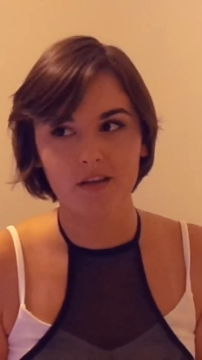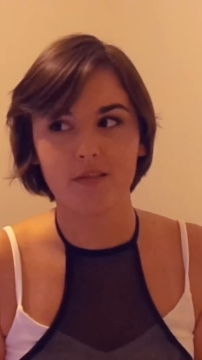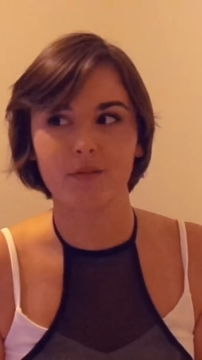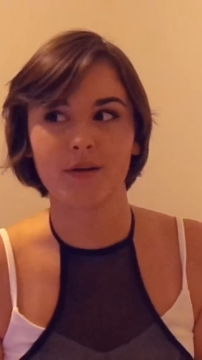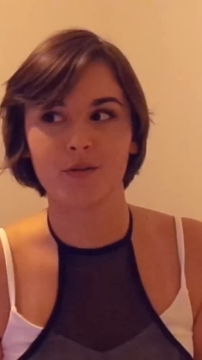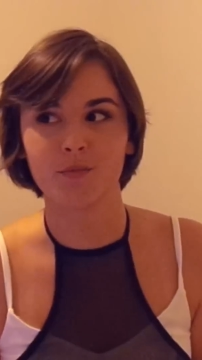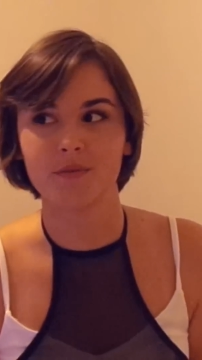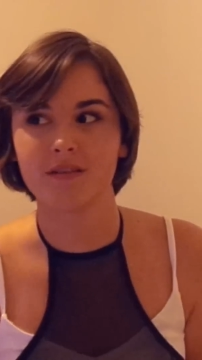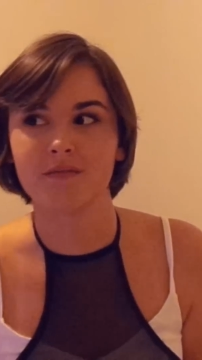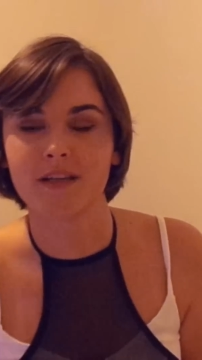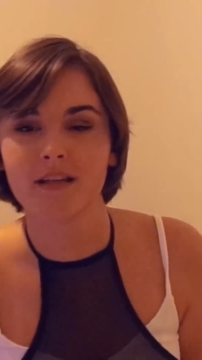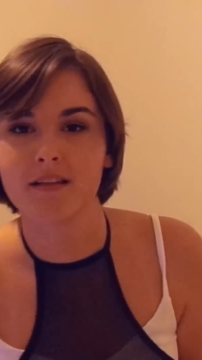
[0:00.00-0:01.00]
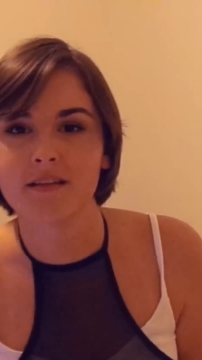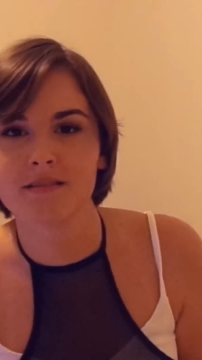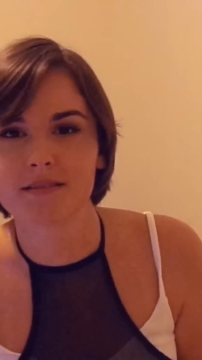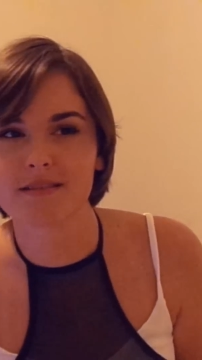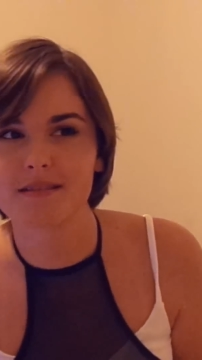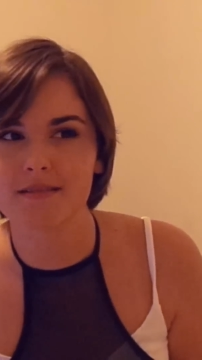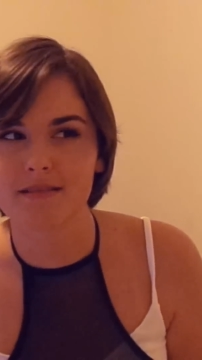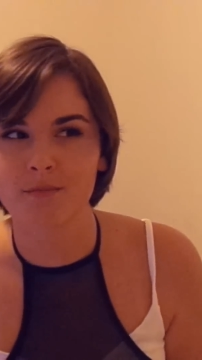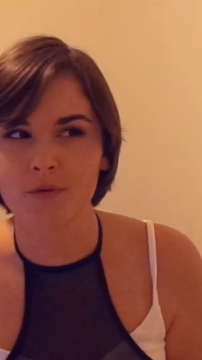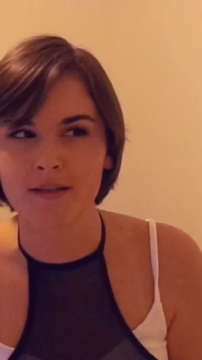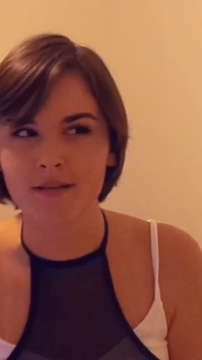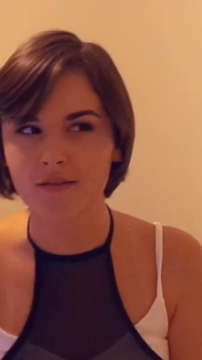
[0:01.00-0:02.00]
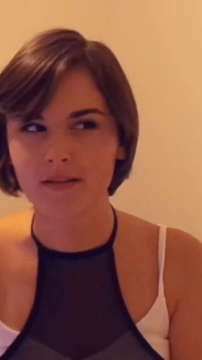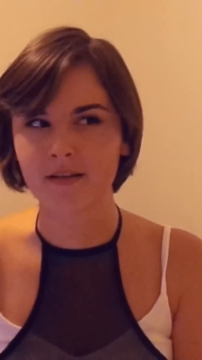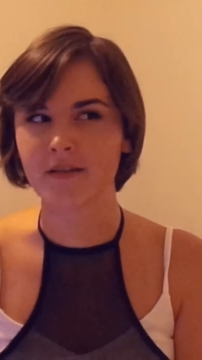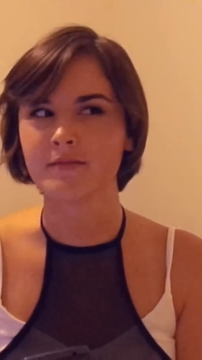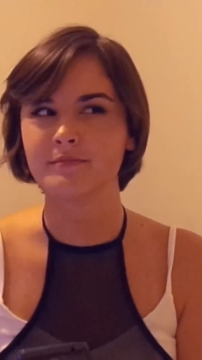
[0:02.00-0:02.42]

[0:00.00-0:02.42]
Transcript: Though I do believe in aliens somewhere out there.